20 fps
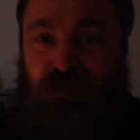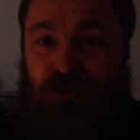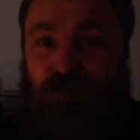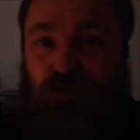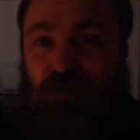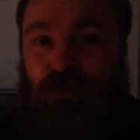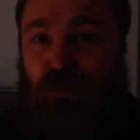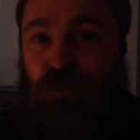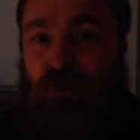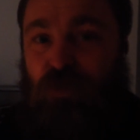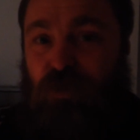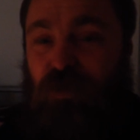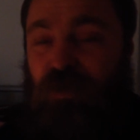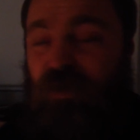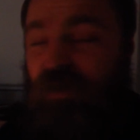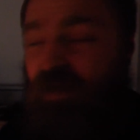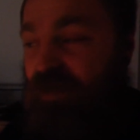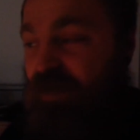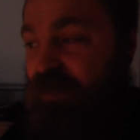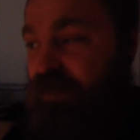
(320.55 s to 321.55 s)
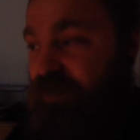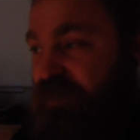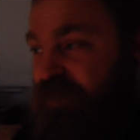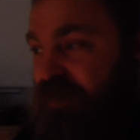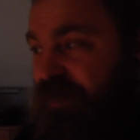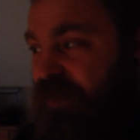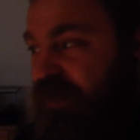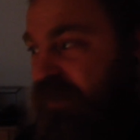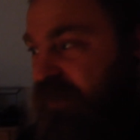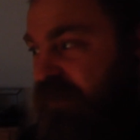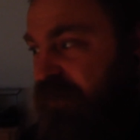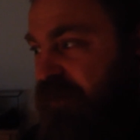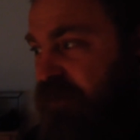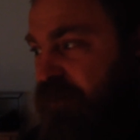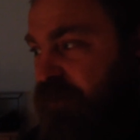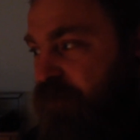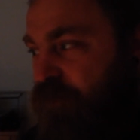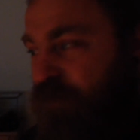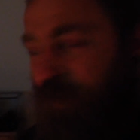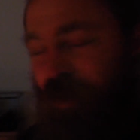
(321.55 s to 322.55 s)
the phone is
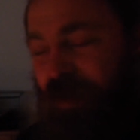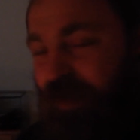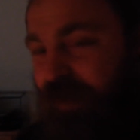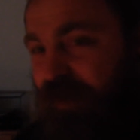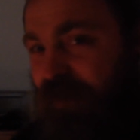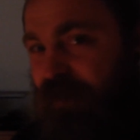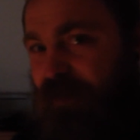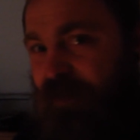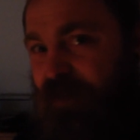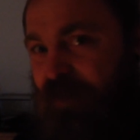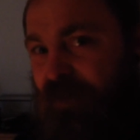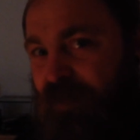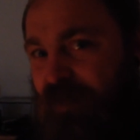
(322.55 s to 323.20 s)
weird.